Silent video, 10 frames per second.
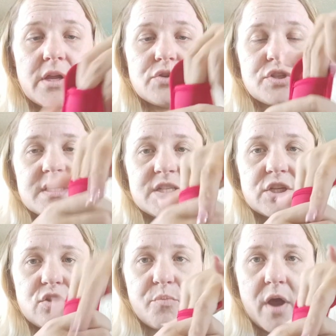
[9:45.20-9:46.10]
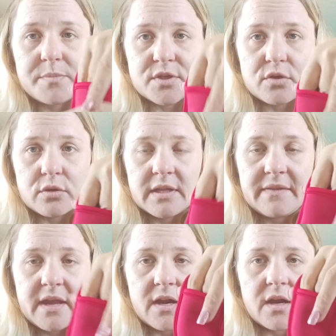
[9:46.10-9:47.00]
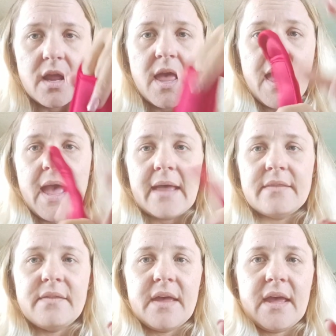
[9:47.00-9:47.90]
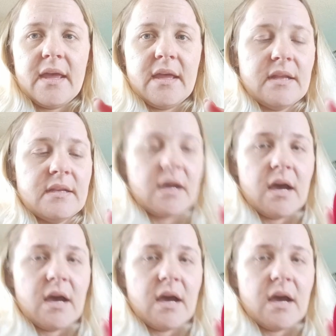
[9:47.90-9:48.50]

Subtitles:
You just stick your popsicle in there, and then